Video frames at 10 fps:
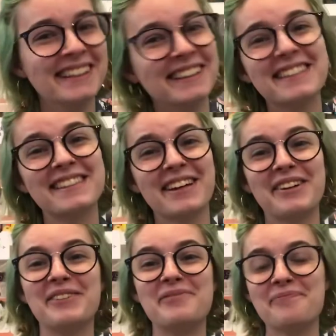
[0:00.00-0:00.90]
So
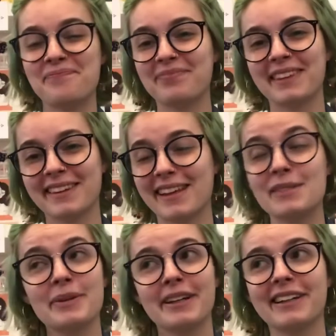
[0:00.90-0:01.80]
that's
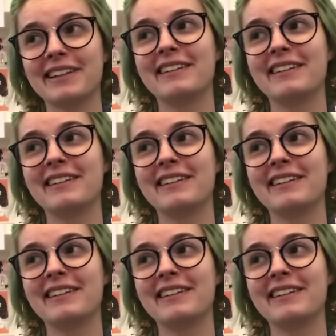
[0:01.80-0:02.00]
been a